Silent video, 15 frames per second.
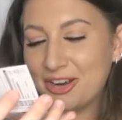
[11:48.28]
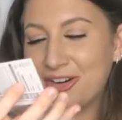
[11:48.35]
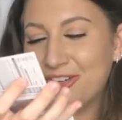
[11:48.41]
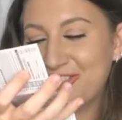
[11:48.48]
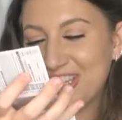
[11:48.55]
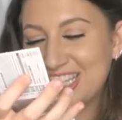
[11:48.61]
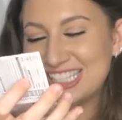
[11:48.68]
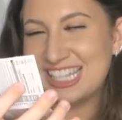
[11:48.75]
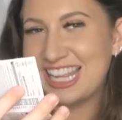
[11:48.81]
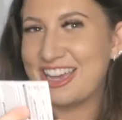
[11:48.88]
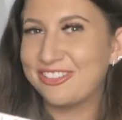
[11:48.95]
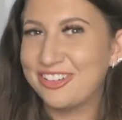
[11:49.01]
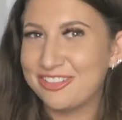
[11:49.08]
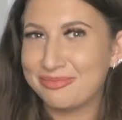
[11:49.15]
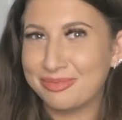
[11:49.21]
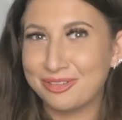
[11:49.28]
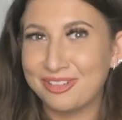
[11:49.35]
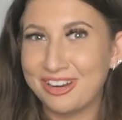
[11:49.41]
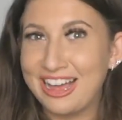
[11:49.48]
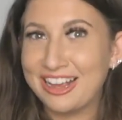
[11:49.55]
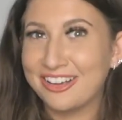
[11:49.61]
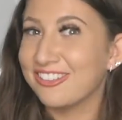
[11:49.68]
obviously we've bought
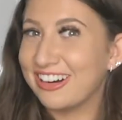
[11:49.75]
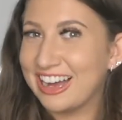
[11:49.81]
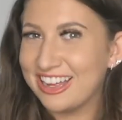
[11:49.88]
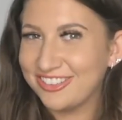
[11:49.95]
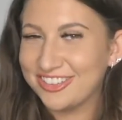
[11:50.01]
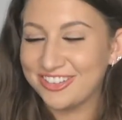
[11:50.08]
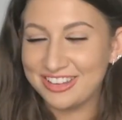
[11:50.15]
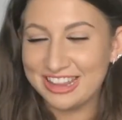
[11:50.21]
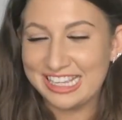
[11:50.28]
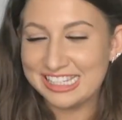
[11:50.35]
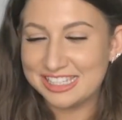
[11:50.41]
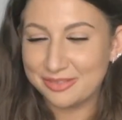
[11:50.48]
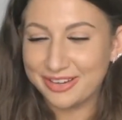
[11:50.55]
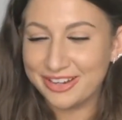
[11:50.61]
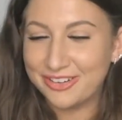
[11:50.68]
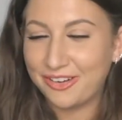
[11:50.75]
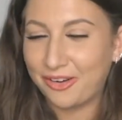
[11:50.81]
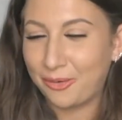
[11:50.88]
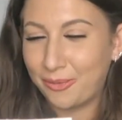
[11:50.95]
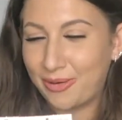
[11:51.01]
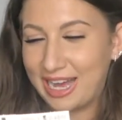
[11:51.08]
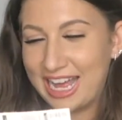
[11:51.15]
like quite a few of these, so we're not
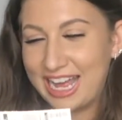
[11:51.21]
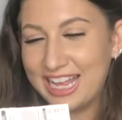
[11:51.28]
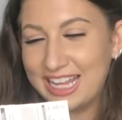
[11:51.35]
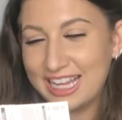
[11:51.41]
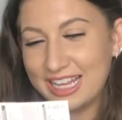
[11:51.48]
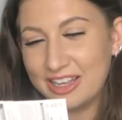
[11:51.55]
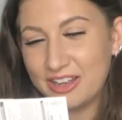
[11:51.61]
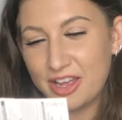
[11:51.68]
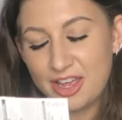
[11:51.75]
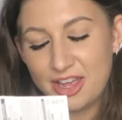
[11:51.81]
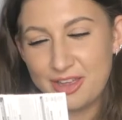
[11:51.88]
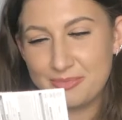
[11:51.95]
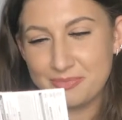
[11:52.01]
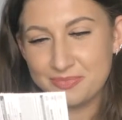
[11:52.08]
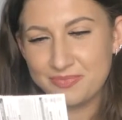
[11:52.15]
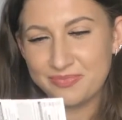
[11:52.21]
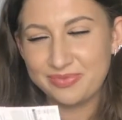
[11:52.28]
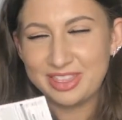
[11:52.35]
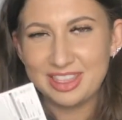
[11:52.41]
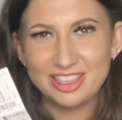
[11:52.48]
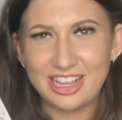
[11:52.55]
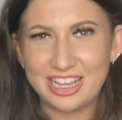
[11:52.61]
quite um,
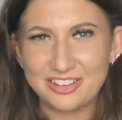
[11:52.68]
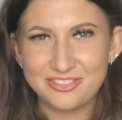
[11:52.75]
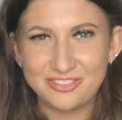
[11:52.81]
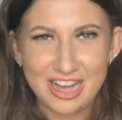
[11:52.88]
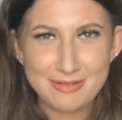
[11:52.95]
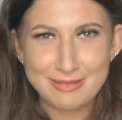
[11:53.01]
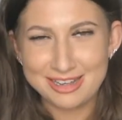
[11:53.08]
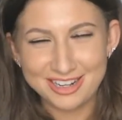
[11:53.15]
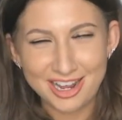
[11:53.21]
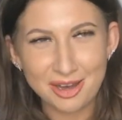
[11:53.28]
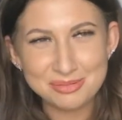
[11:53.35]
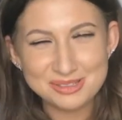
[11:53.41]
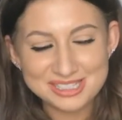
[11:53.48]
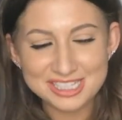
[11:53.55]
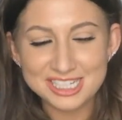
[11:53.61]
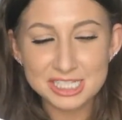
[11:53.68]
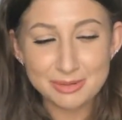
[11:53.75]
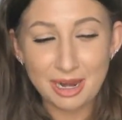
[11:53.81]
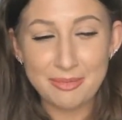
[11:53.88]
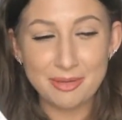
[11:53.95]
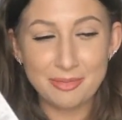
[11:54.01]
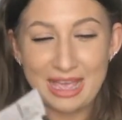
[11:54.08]
like five pound up and such. But
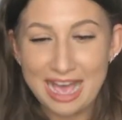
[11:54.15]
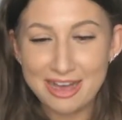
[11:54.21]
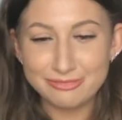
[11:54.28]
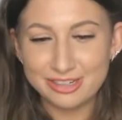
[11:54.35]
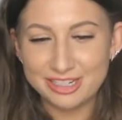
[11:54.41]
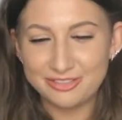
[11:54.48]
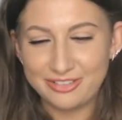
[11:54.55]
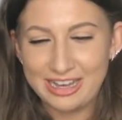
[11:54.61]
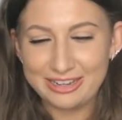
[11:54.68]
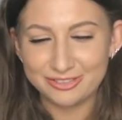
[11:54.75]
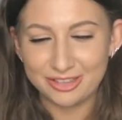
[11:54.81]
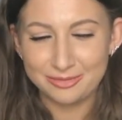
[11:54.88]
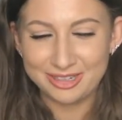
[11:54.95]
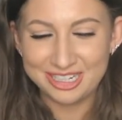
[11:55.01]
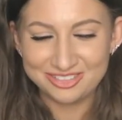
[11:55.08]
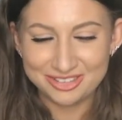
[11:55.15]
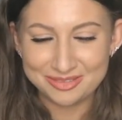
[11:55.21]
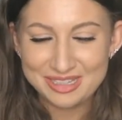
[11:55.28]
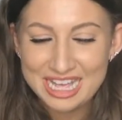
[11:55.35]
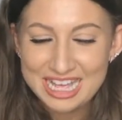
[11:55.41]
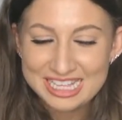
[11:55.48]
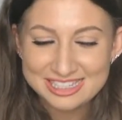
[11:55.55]
I mean, we have won a fiver on one of them.
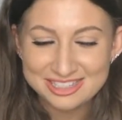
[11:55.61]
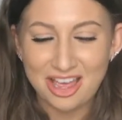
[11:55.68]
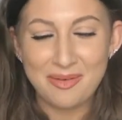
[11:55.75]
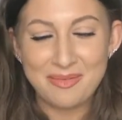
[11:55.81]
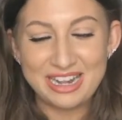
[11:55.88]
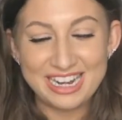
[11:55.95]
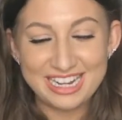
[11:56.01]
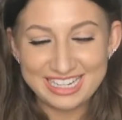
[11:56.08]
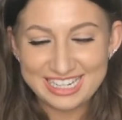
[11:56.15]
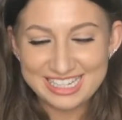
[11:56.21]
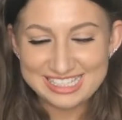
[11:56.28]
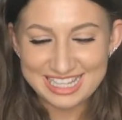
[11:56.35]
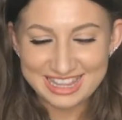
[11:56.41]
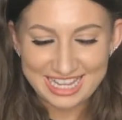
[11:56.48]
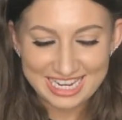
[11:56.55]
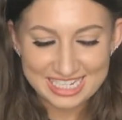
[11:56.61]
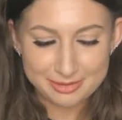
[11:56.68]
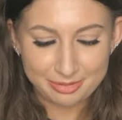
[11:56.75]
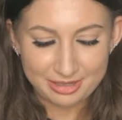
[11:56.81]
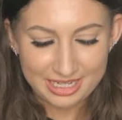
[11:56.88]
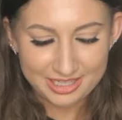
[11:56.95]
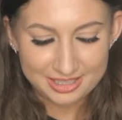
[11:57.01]
So I mean, at least that is
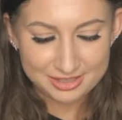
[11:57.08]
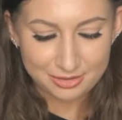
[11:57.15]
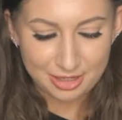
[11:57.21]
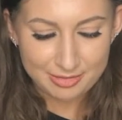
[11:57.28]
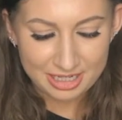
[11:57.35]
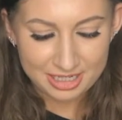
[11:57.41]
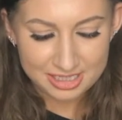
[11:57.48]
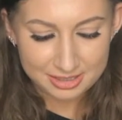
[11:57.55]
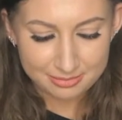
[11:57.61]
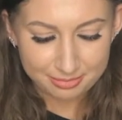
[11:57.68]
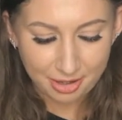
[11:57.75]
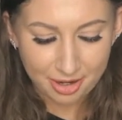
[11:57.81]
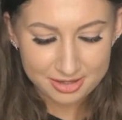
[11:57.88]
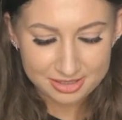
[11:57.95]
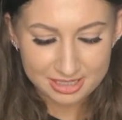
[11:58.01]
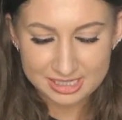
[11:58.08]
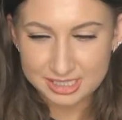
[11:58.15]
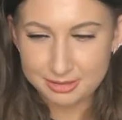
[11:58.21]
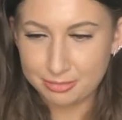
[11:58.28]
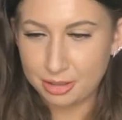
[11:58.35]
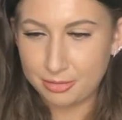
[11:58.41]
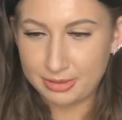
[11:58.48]
pretty good. So I mean, I suppose I should
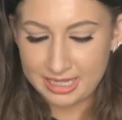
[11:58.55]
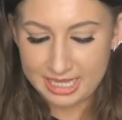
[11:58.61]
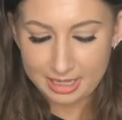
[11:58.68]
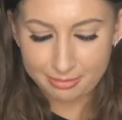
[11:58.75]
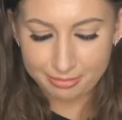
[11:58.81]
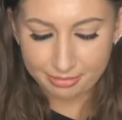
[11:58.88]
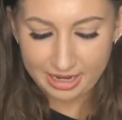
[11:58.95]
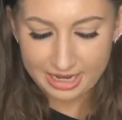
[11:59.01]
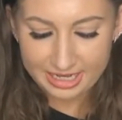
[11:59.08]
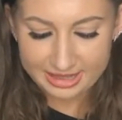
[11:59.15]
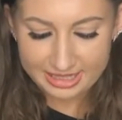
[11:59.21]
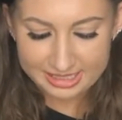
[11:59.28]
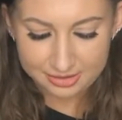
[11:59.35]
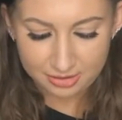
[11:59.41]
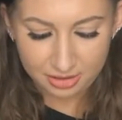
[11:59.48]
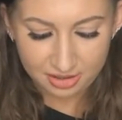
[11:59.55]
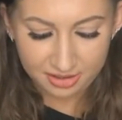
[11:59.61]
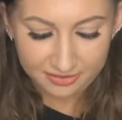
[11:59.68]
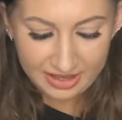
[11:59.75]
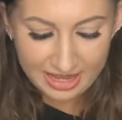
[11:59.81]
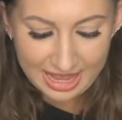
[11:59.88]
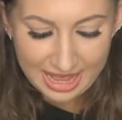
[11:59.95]
probably break this off
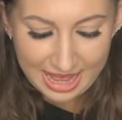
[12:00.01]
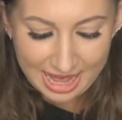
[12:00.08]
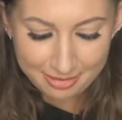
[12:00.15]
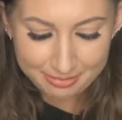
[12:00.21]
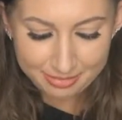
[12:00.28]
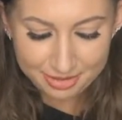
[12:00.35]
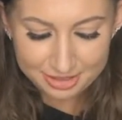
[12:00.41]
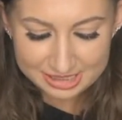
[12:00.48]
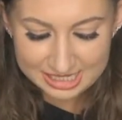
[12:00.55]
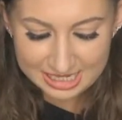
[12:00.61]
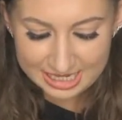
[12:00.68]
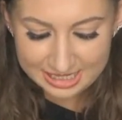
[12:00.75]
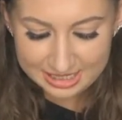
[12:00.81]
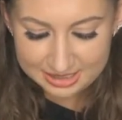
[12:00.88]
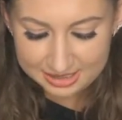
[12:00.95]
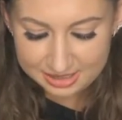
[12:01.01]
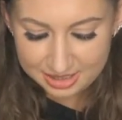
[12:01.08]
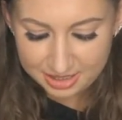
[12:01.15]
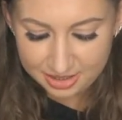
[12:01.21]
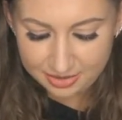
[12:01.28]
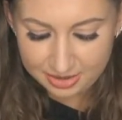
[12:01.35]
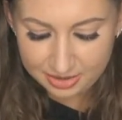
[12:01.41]
and put it
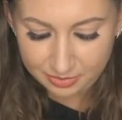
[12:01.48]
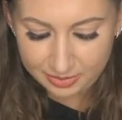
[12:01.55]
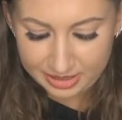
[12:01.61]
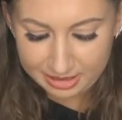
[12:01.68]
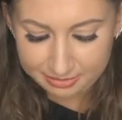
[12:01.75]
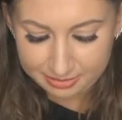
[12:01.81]
into the winning